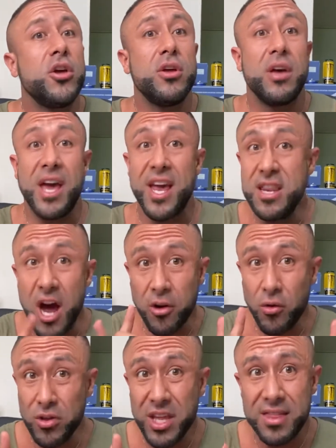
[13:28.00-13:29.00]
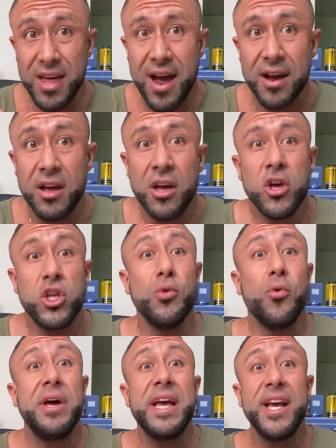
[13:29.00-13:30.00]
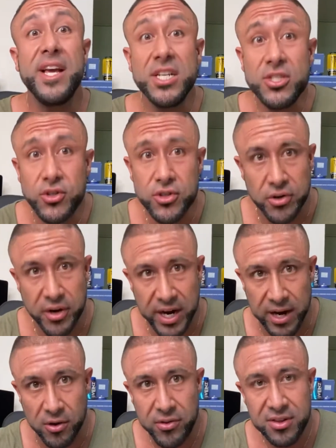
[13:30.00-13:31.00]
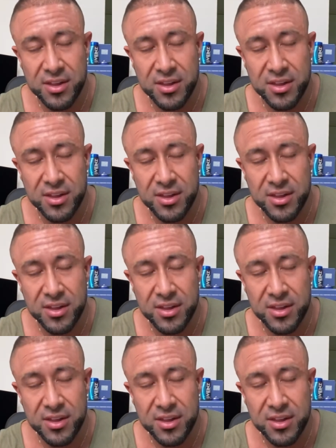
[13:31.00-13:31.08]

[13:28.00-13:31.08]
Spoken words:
And not only that, you will hinder your health,